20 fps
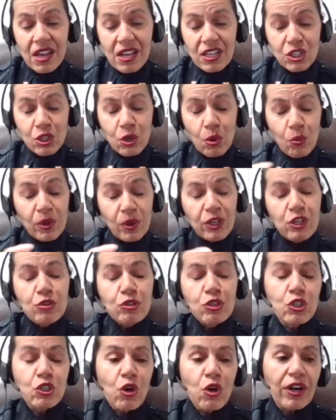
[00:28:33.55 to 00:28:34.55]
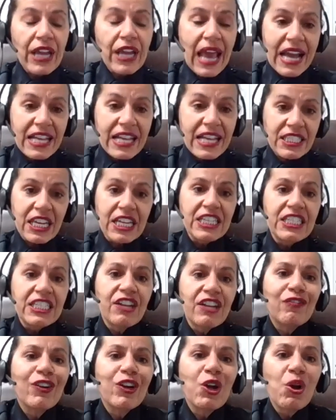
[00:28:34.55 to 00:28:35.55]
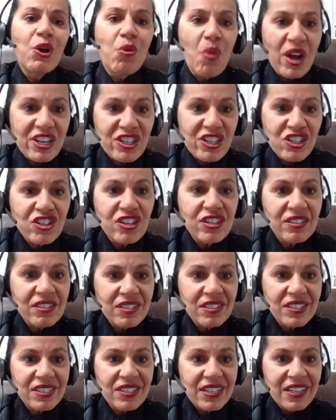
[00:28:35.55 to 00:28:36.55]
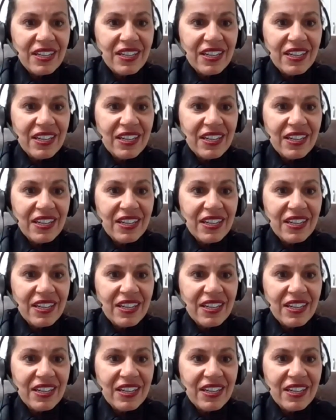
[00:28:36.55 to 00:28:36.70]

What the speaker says: So when you start asking different questions,